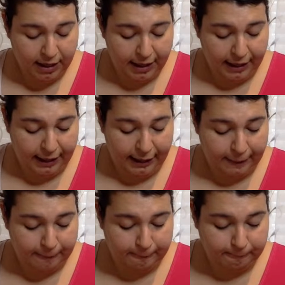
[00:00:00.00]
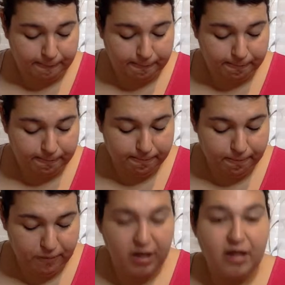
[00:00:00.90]

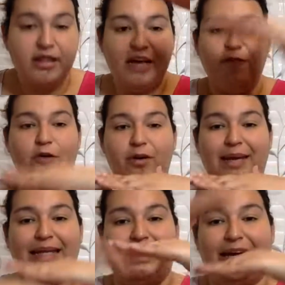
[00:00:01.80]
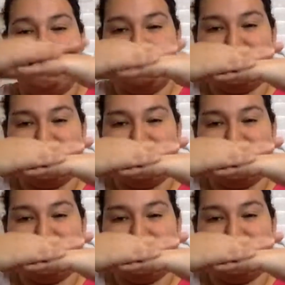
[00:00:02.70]
They form in layers.